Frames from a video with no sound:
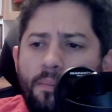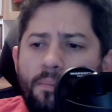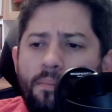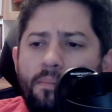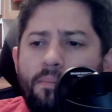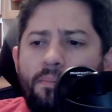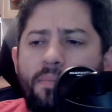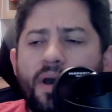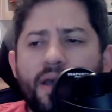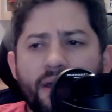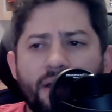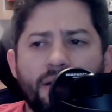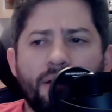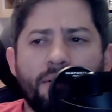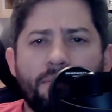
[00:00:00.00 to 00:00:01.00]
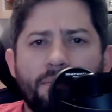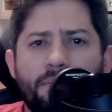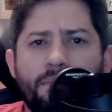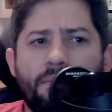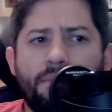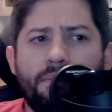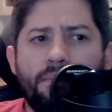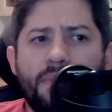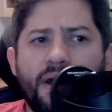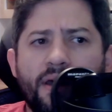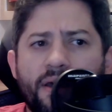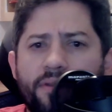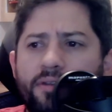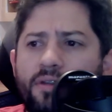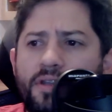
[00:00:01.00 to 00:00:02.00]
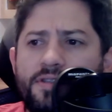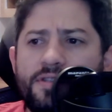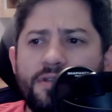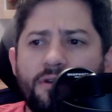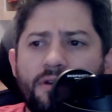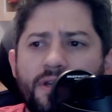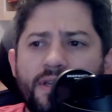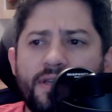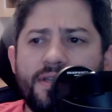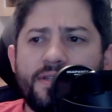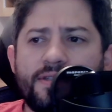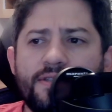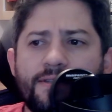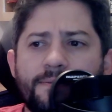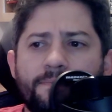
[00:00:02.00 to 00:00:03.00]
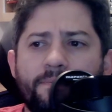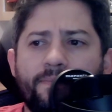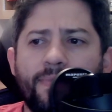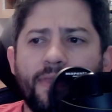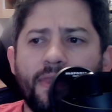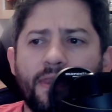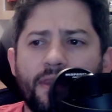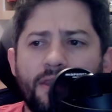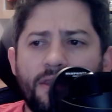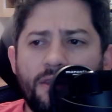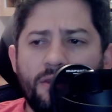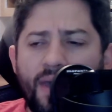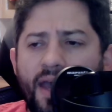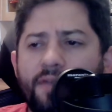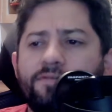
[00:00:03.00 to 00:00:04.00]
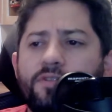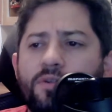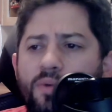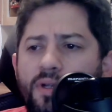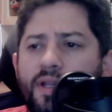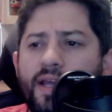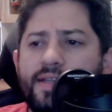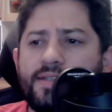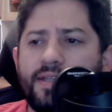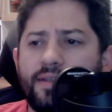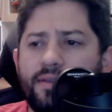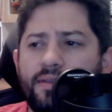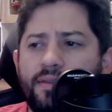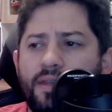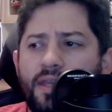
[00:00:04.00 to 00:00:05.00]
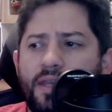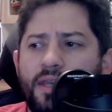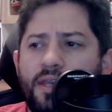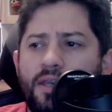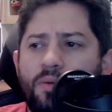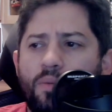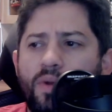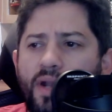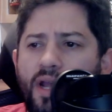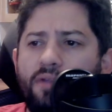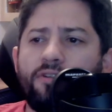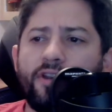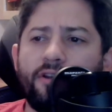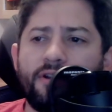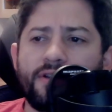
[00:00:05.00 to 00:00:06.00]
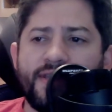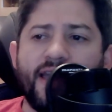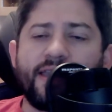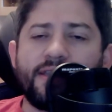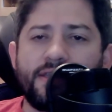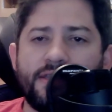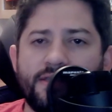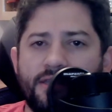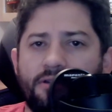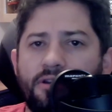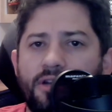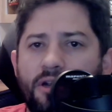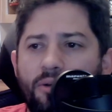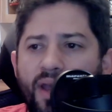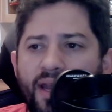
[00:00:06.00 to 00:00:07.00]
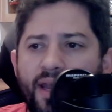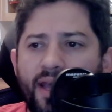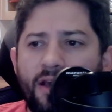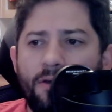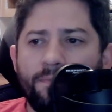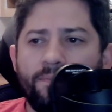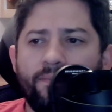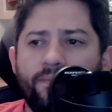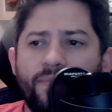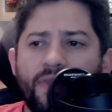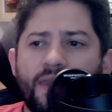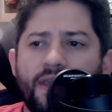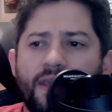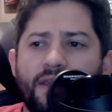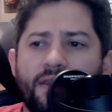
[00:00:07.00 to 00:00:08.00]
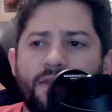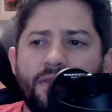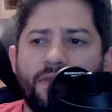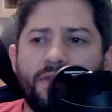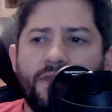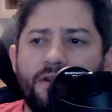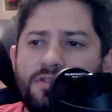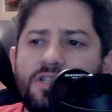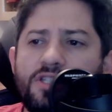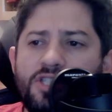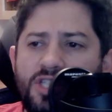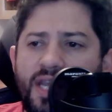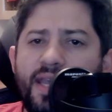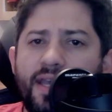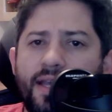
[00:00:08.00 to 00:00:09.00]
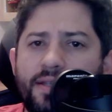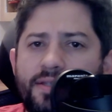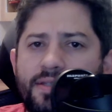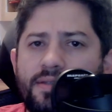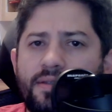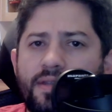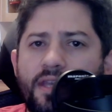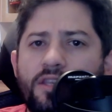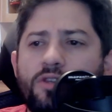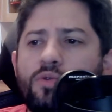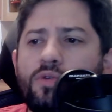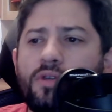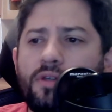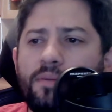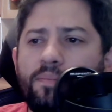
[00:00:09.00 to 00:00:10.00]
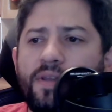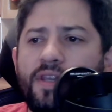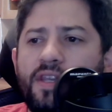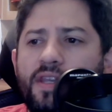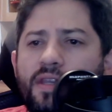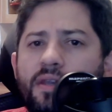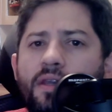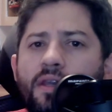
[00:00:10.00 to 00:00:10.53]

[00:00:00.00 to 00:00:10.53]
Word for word: My my other concern is you have to realize that whenever you're attacking Syria right now, there's a chance that you could be